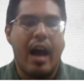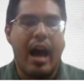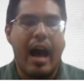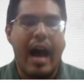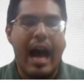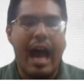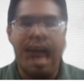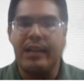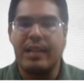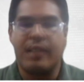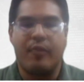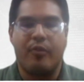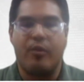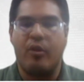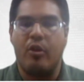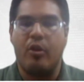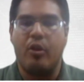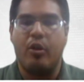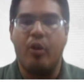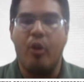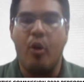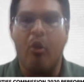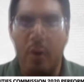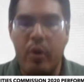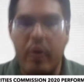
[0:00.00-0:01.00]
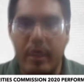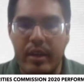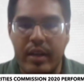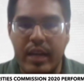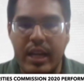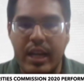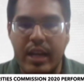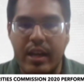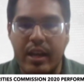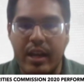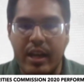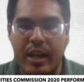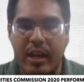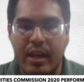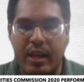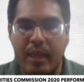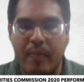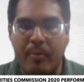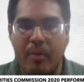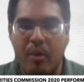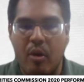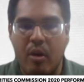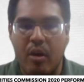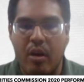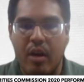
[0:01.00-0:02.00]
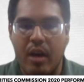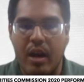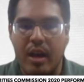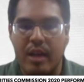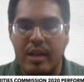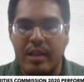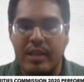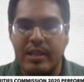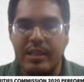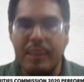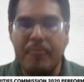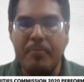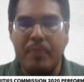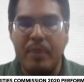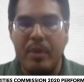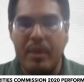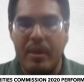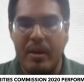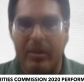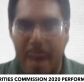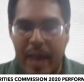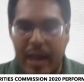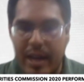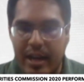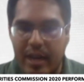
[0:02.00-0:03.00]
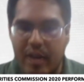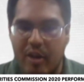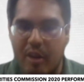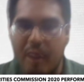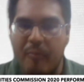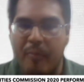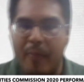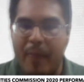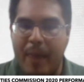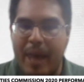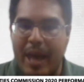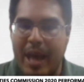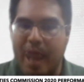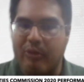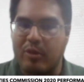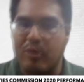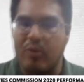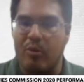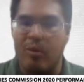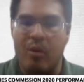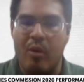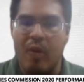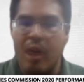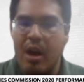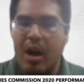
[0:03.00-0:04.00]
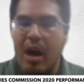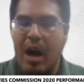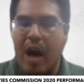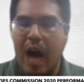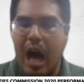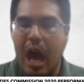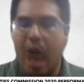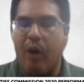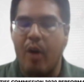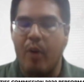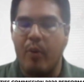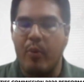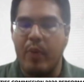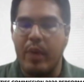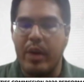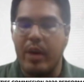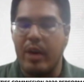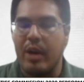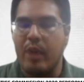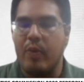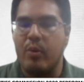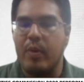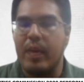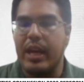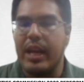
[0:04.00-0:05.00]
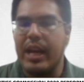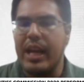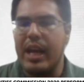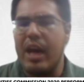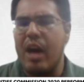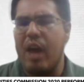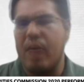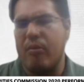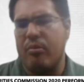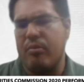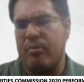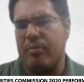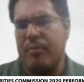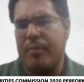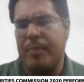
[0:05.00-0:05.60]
ask for a loan in in a more simpler manner compared to how we are doing it now.